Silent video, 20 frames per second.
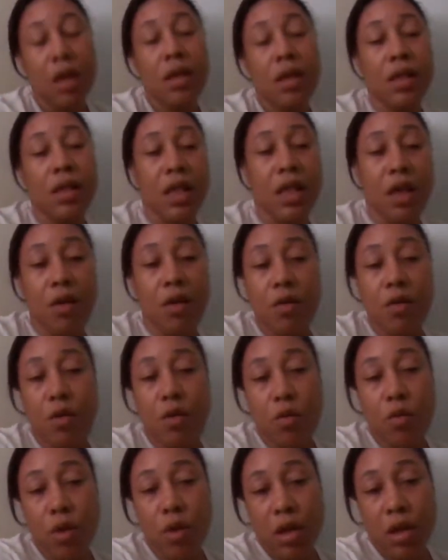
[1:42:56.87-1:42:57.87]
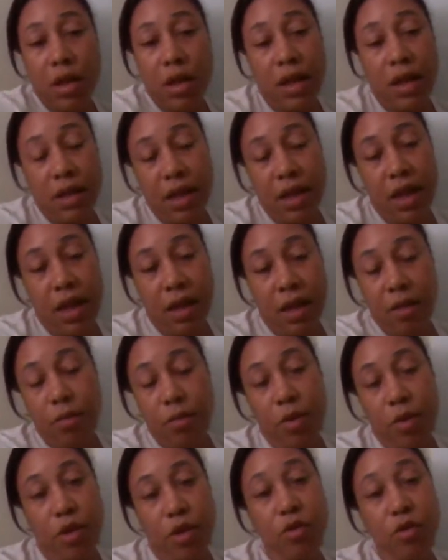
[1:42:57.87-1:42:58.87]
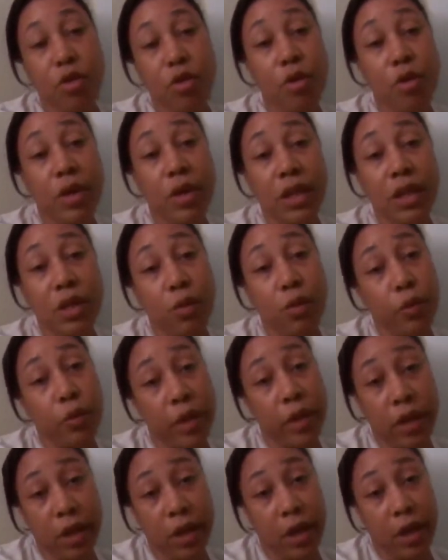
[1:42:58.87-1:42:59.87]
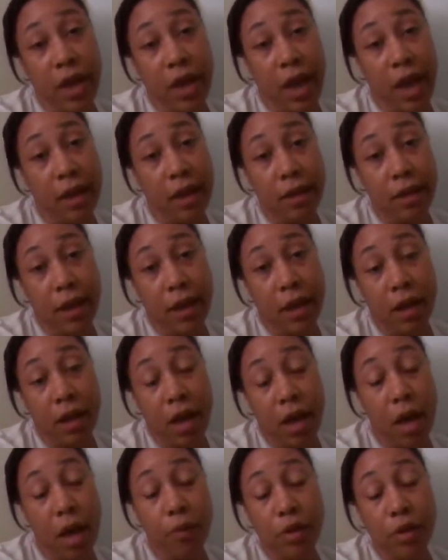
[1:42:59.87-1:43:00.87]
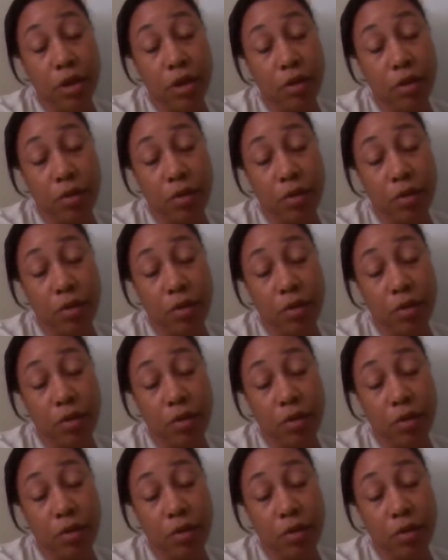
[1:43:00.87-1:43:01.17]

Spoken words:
sales order like that, but you don't get to win the Cadillac. I wish you